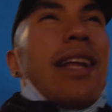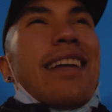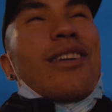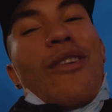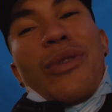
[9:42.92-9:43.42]

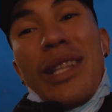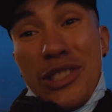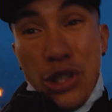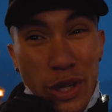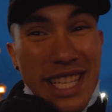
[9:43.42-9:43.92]
end it off with a
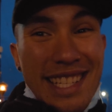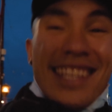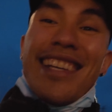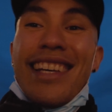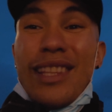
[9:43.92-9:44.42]
little treat
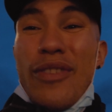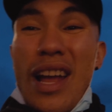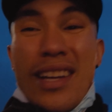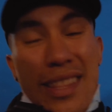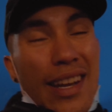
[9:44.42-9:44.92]
at the very
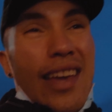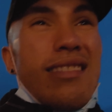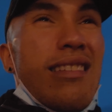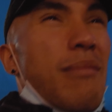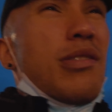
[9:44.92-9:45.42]
end of the night,
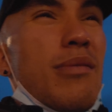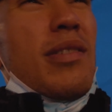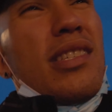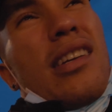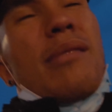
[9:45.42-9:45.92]
and I'm
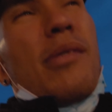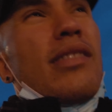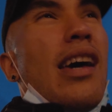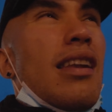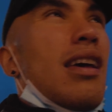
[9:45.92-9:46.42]
super excited
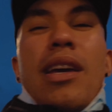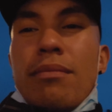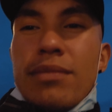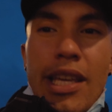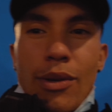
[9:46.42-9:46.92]
about that.
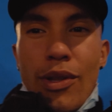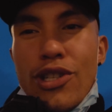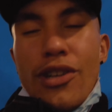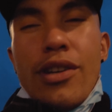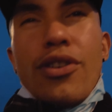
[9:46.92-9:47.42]
Again, take you on the
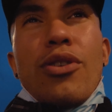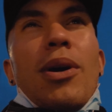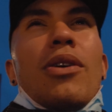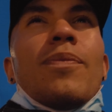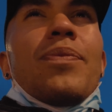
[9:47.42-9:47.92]
journey to
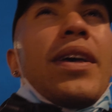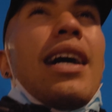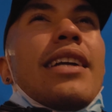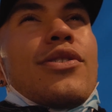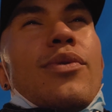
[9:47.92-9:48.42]
Nubo.
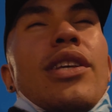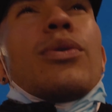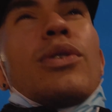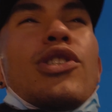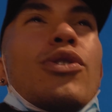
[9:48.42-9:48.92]
It is a really
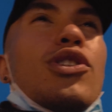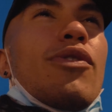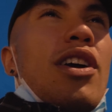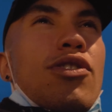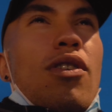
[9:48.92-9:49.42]
cool
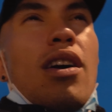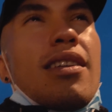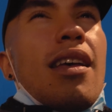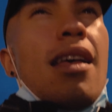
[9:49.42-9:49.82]
sushi restaurant